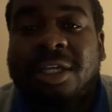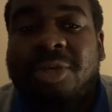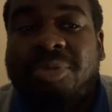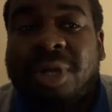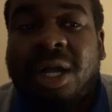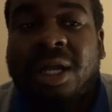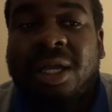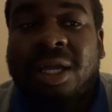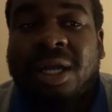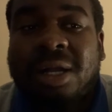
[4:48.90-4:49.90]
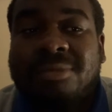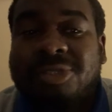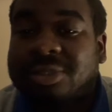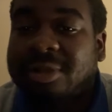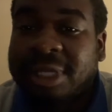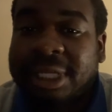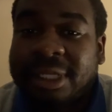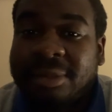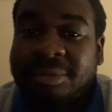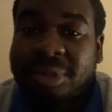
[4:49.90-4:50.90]
But I'm sorry.
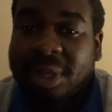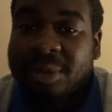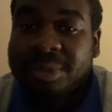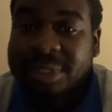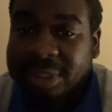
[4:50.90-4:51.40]
But if we